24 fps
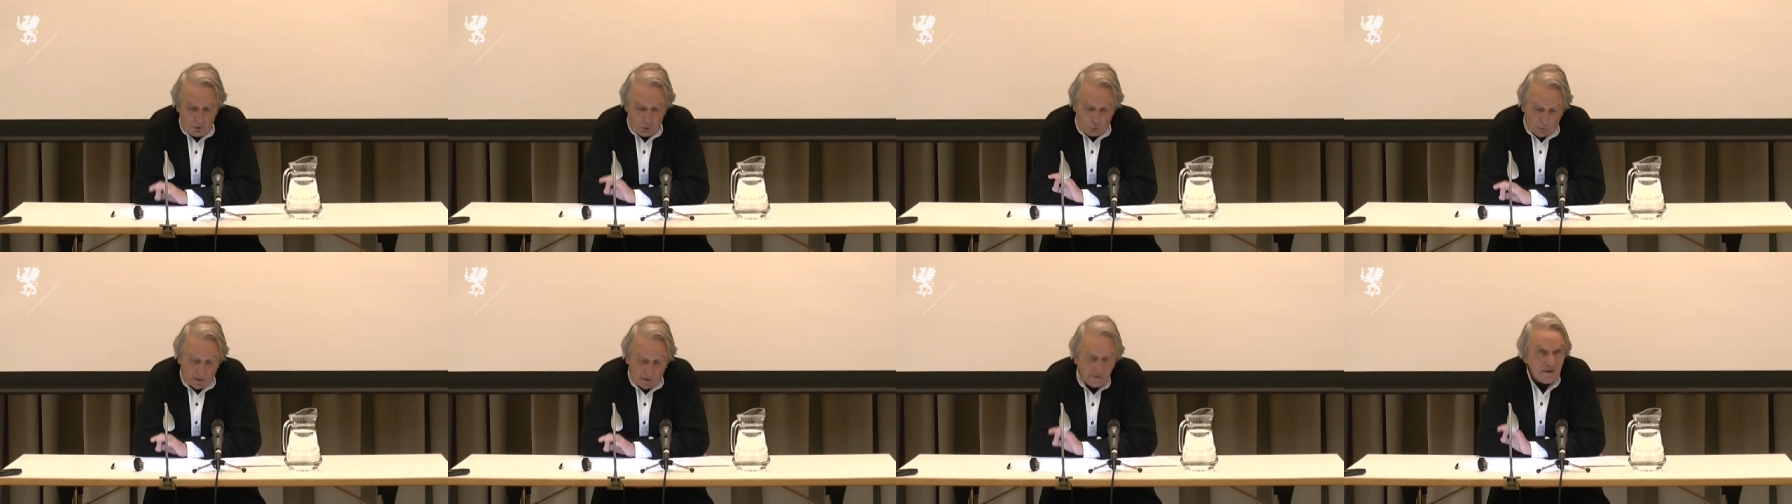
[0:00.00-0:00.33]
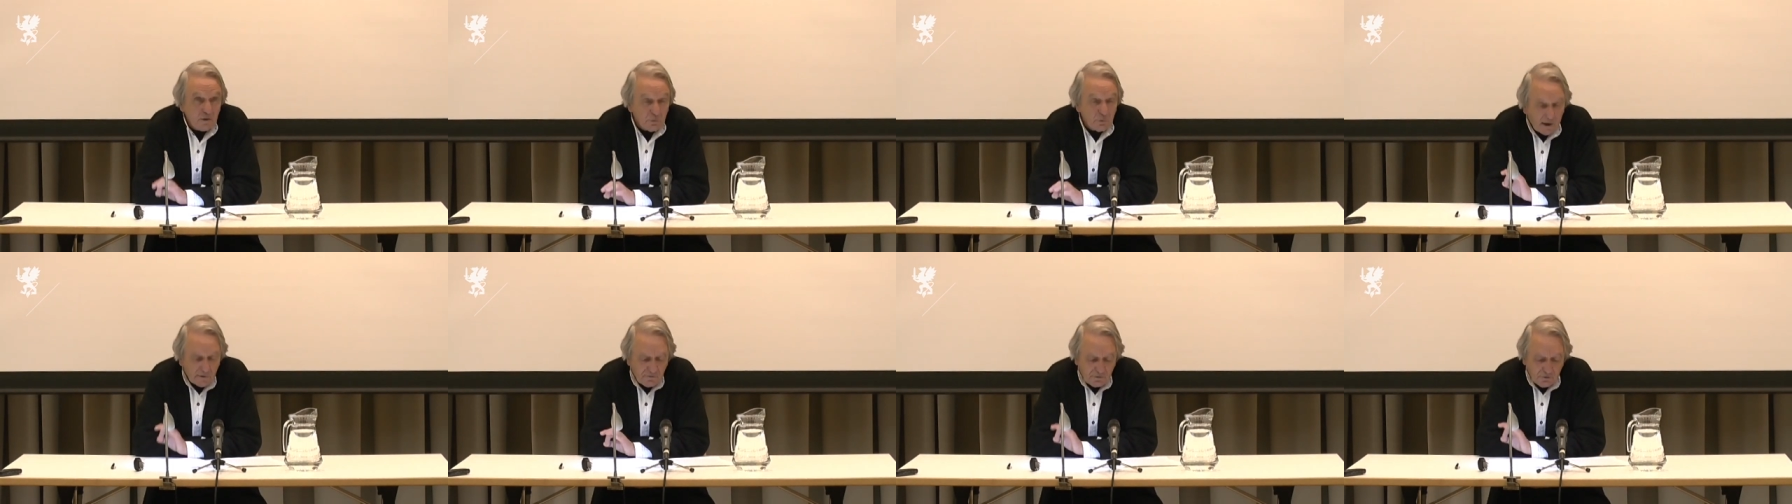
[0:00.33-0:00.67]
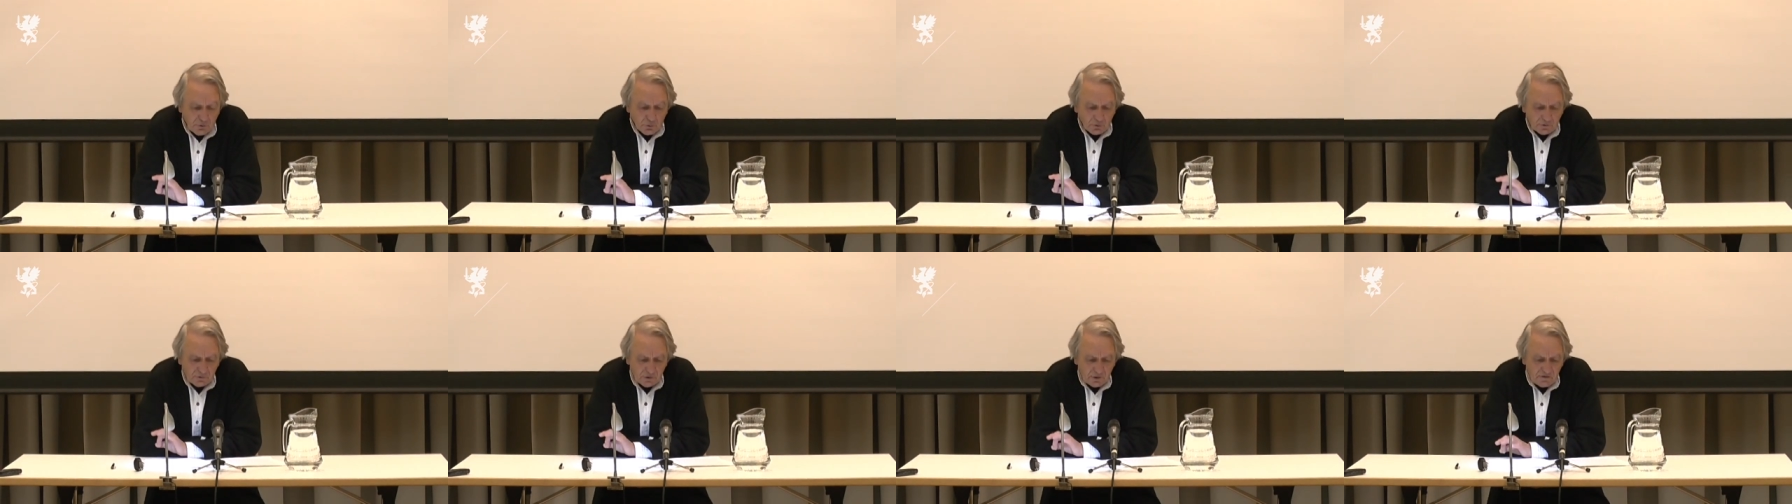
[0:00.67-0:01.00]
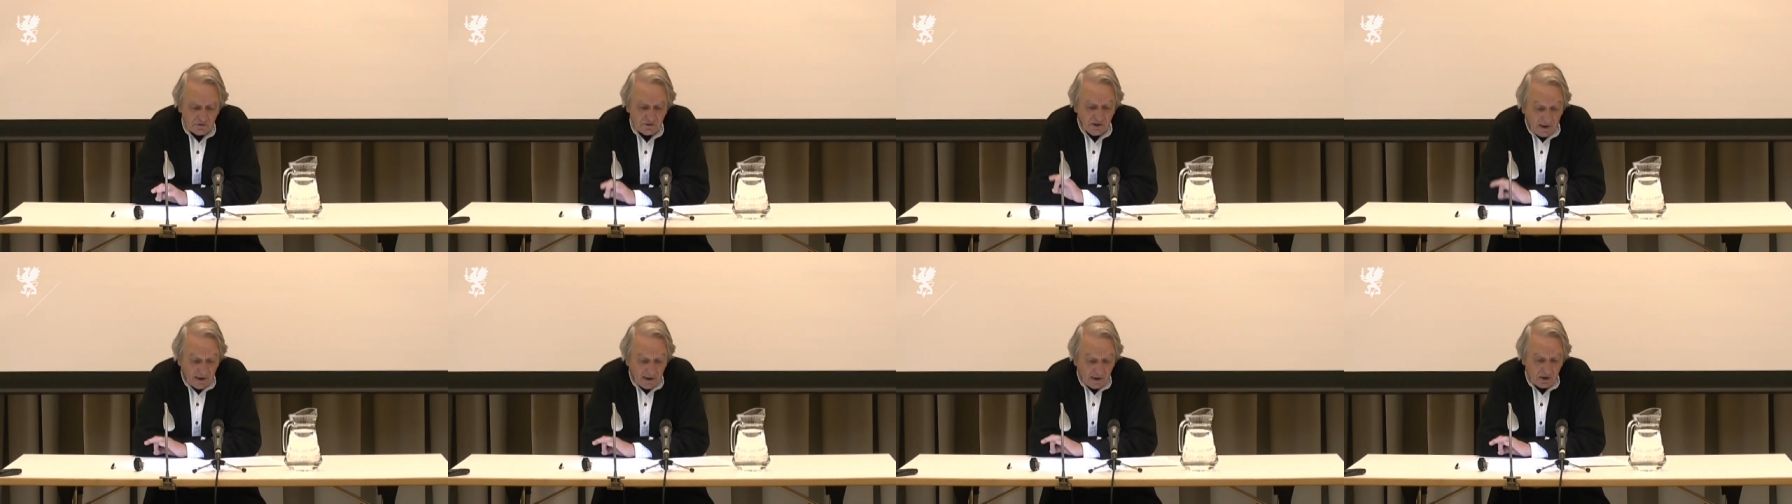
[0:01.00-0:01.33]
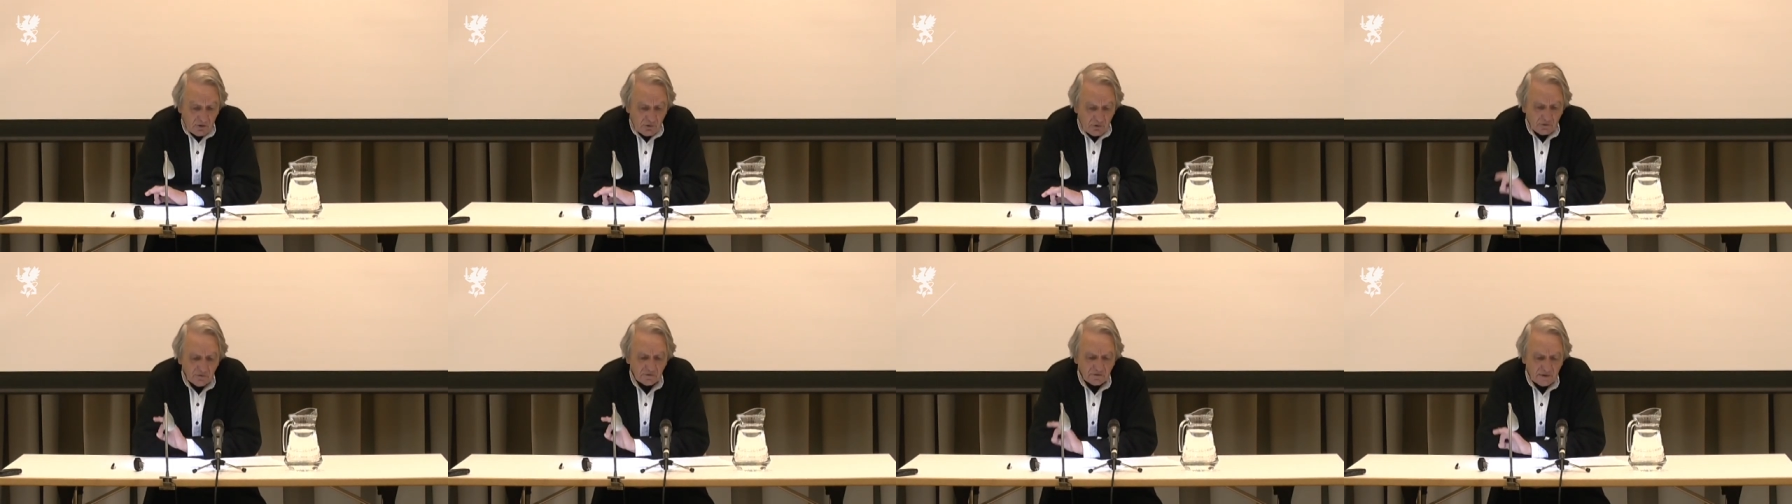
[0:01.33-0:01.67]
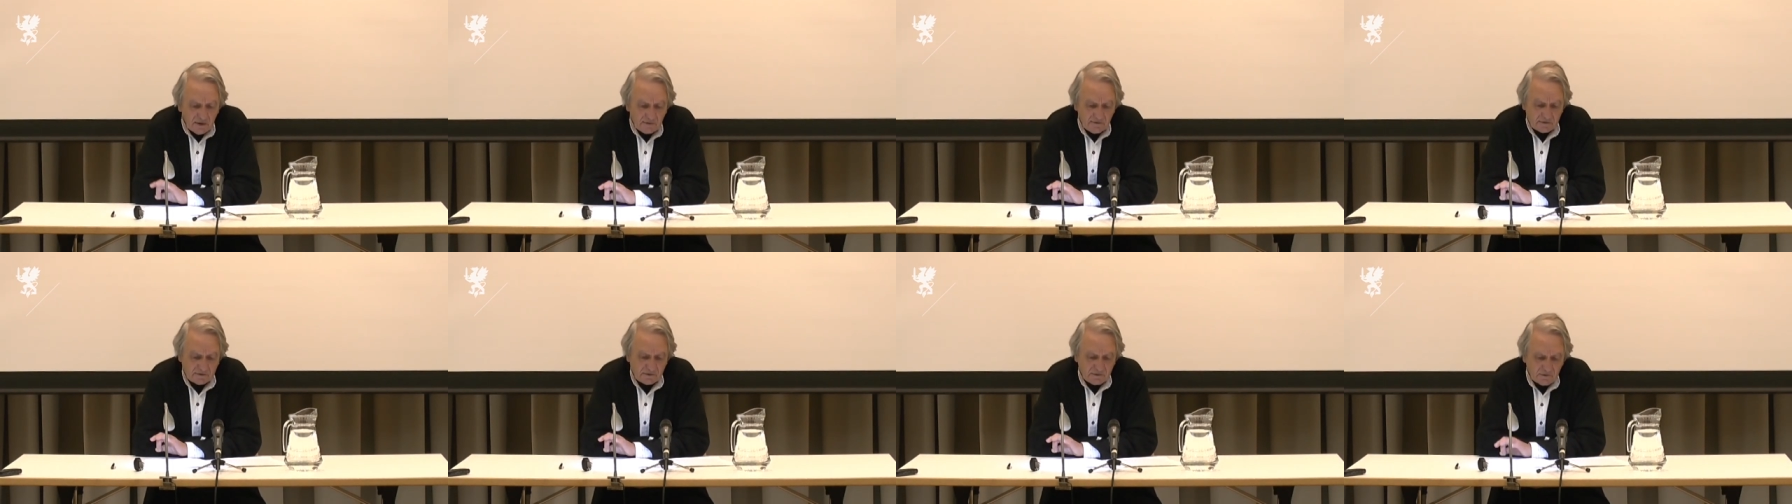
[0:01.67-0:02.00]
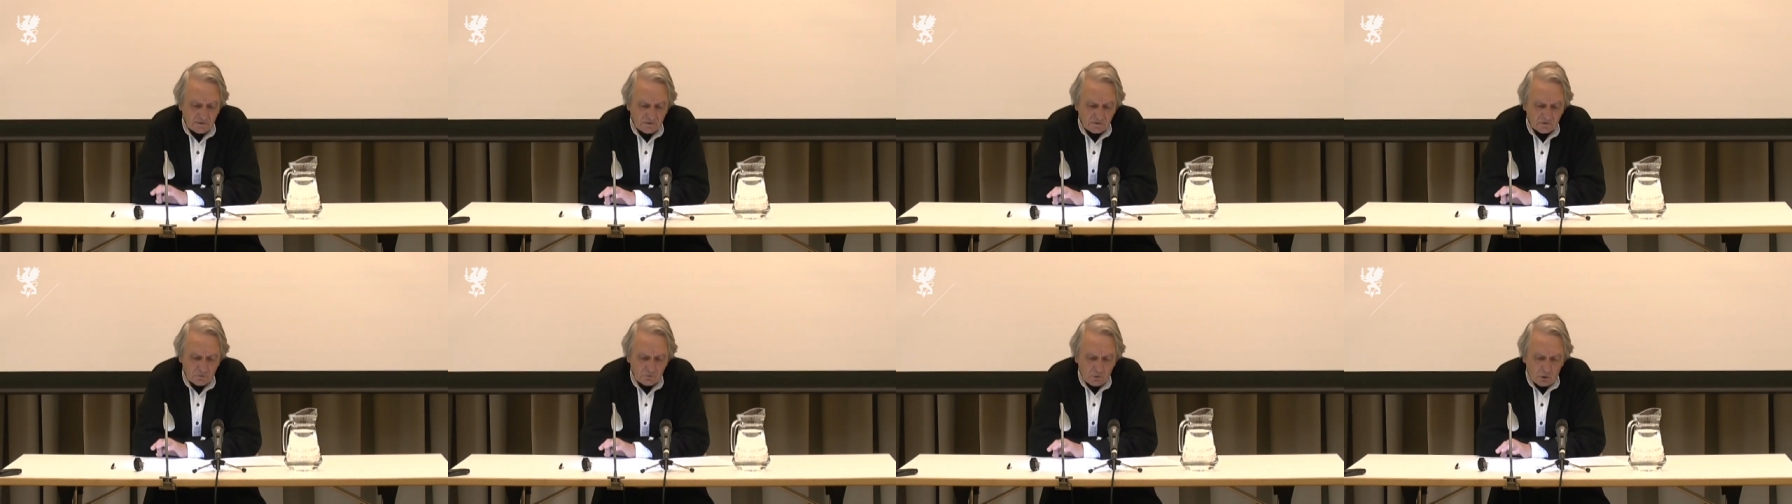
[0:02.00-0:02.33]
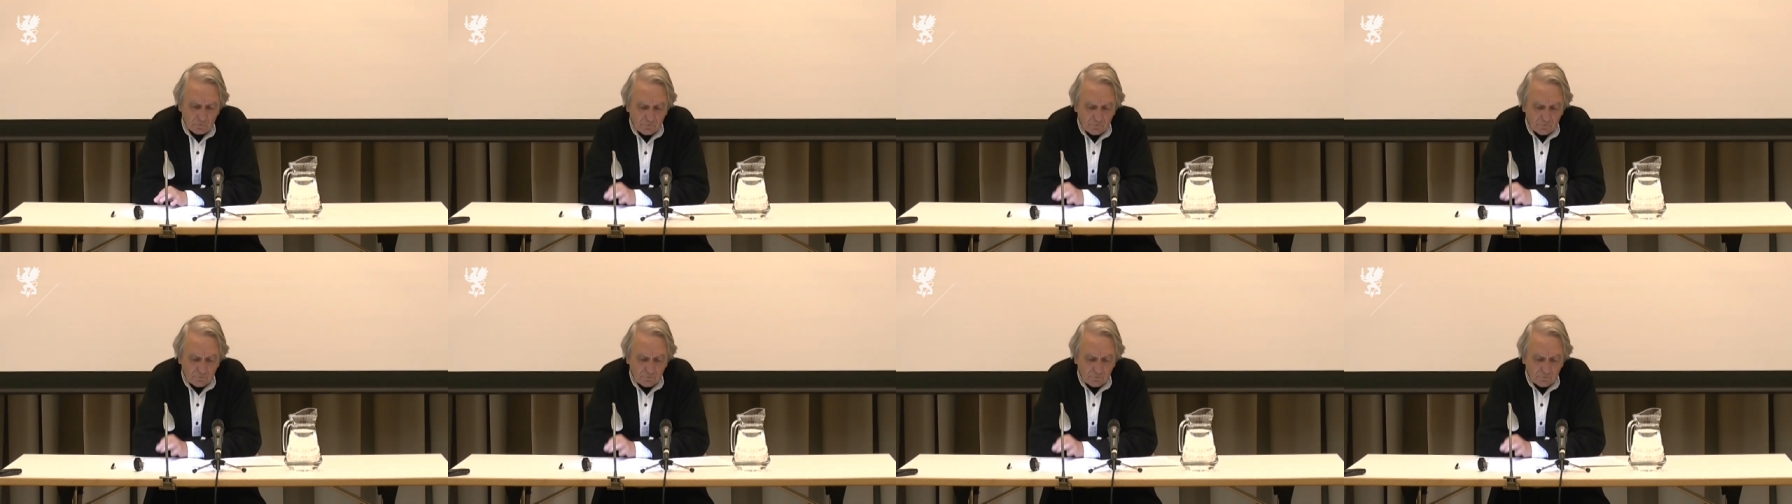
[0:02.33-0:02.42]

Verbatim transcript: when he refuted the Hegelian thesis